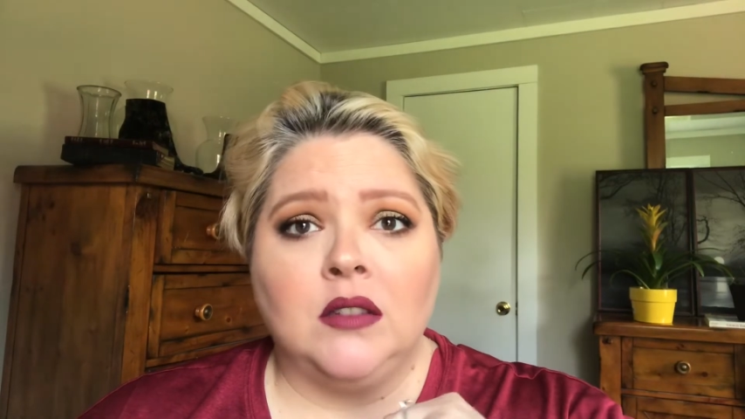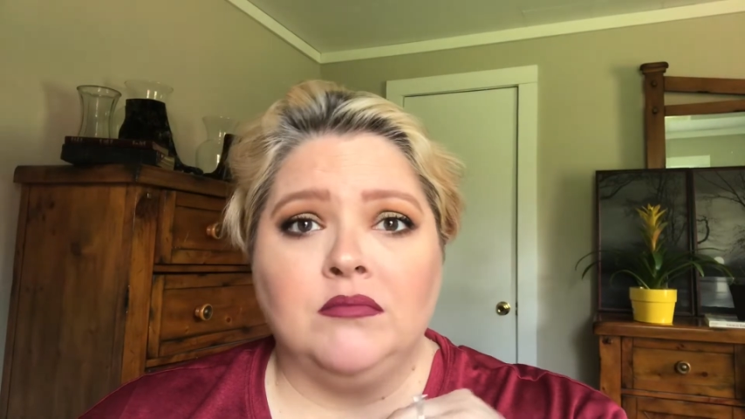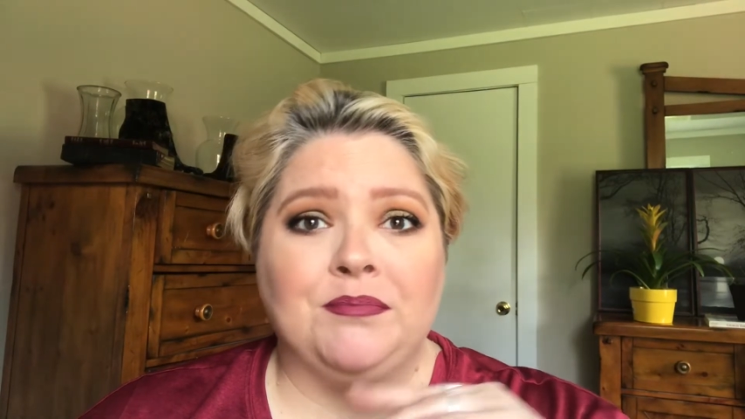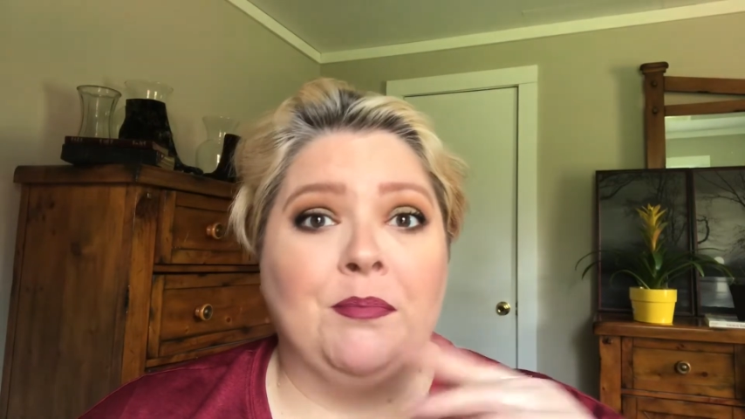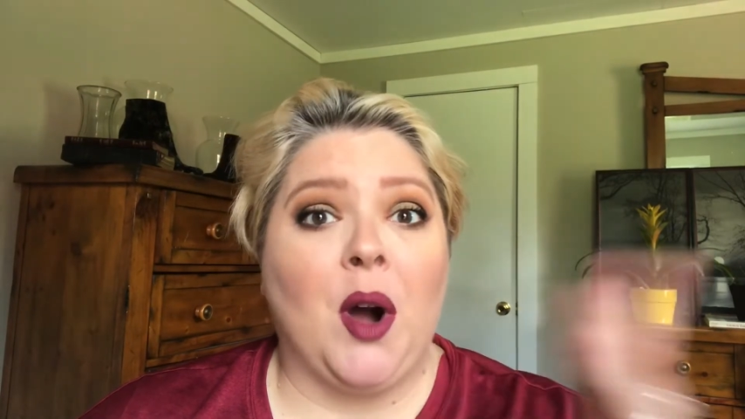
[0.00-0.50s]

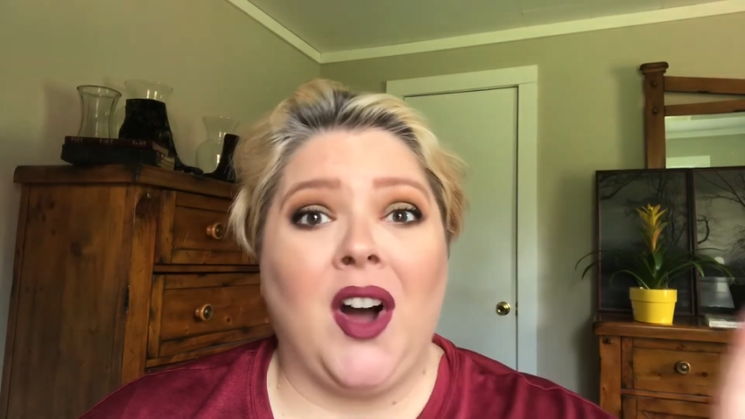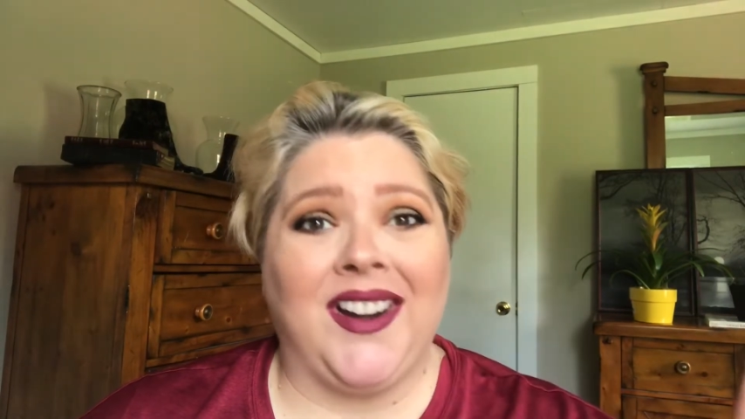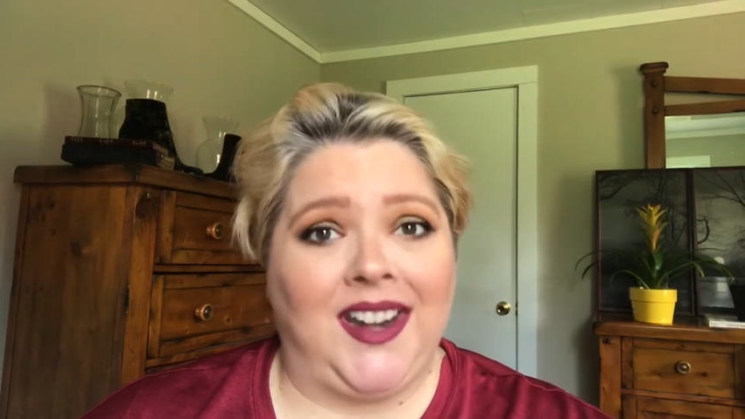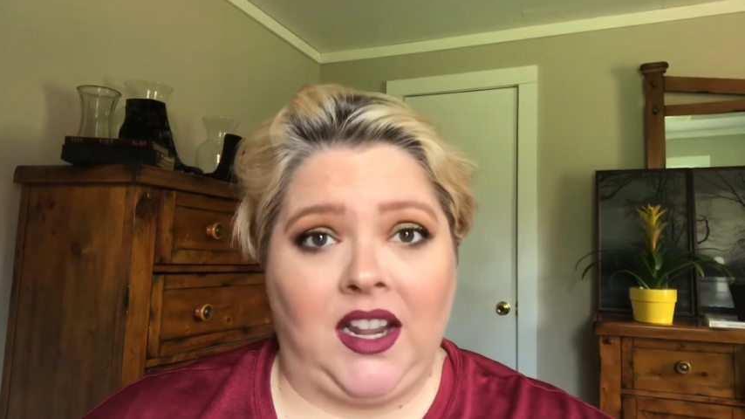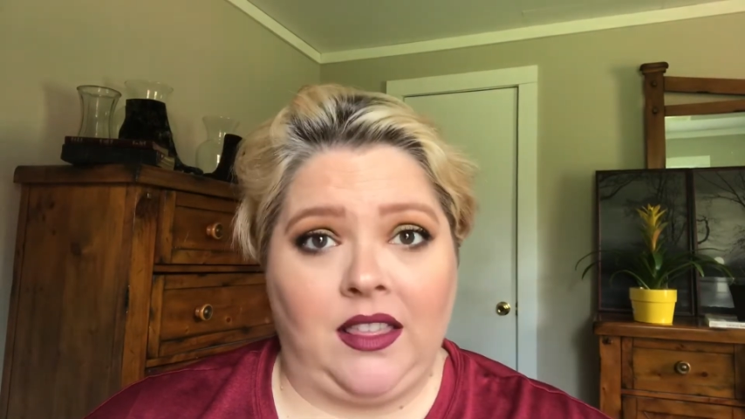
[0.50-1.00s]

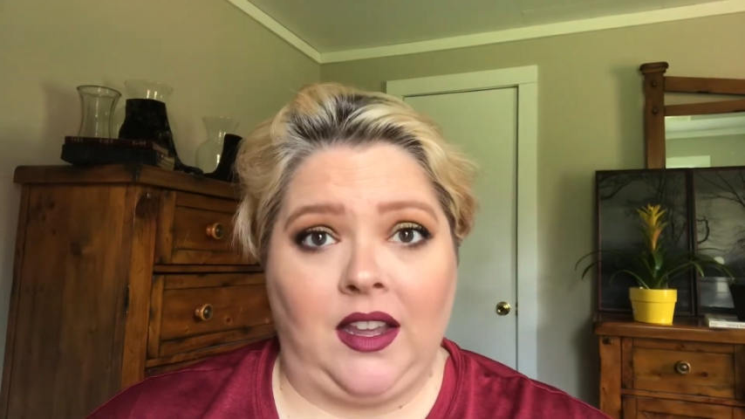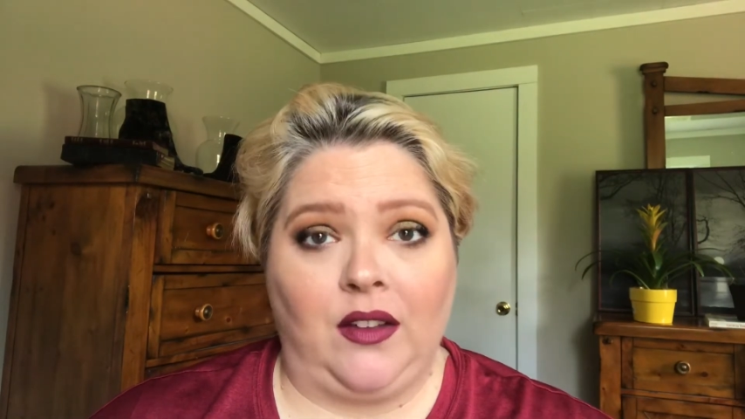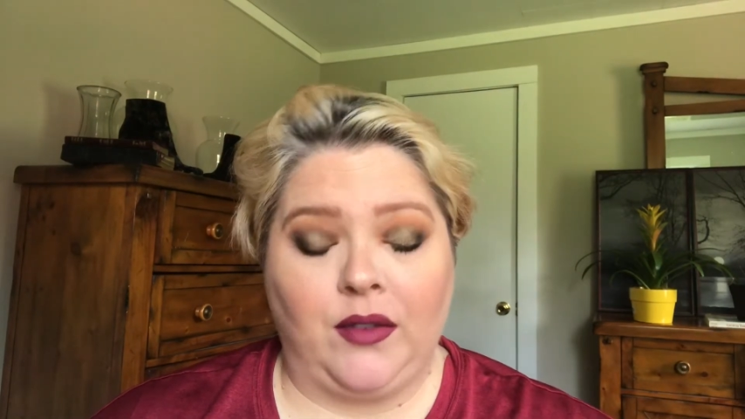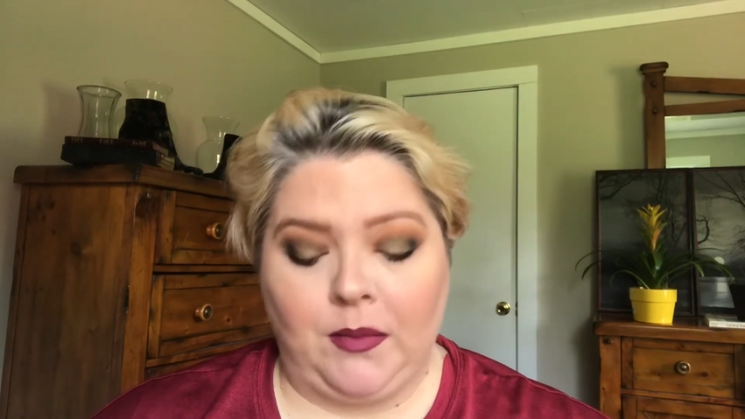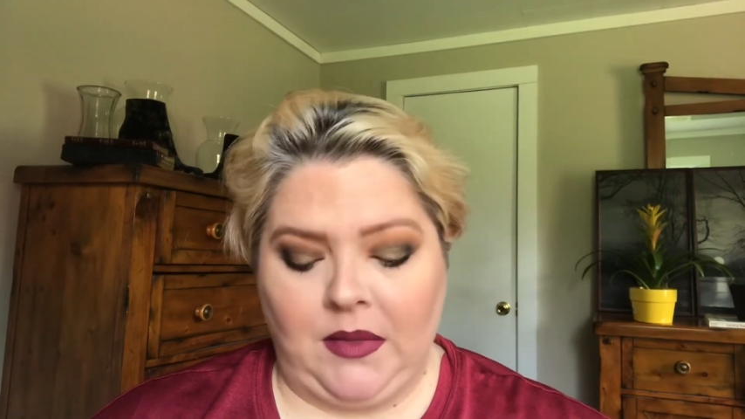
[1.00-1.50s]
bought
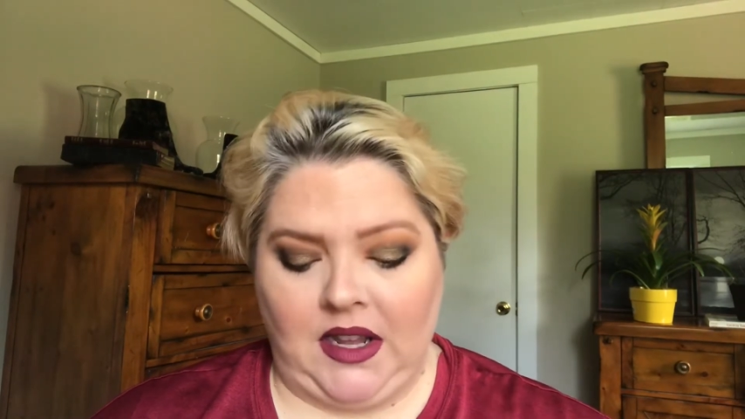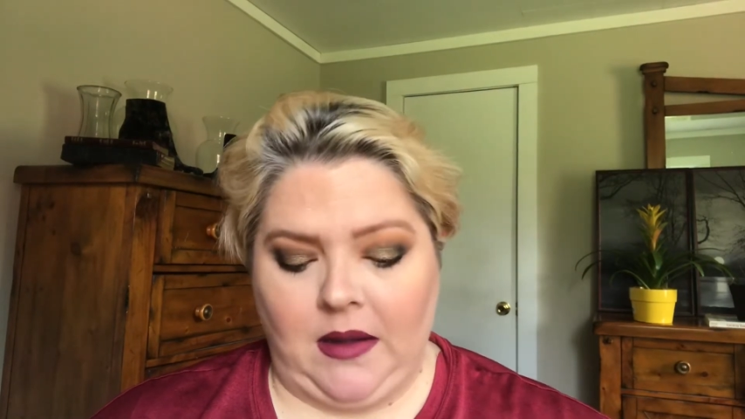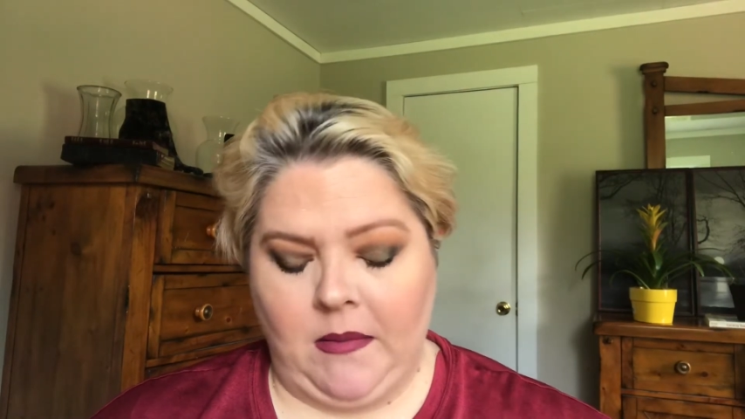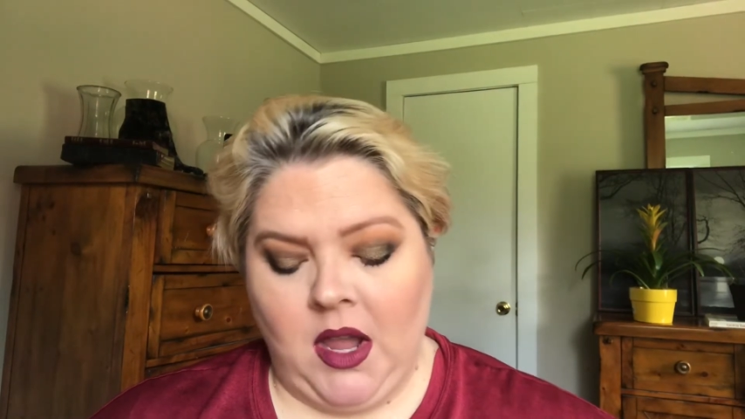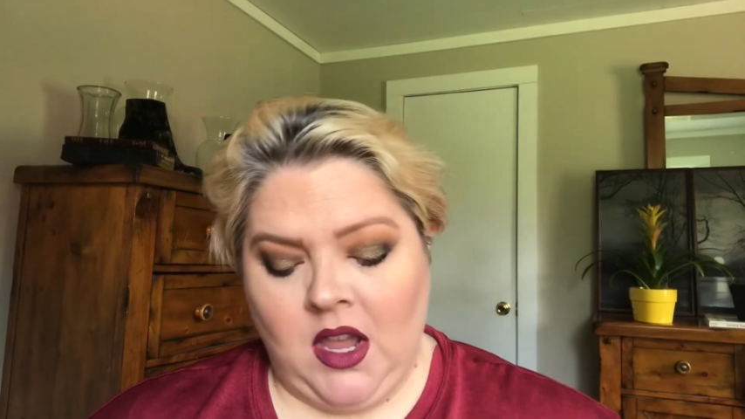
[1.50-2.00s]
anything from
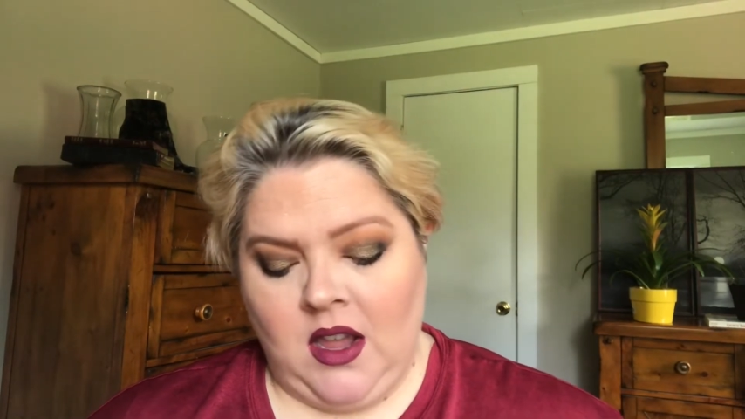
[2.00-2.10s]
them.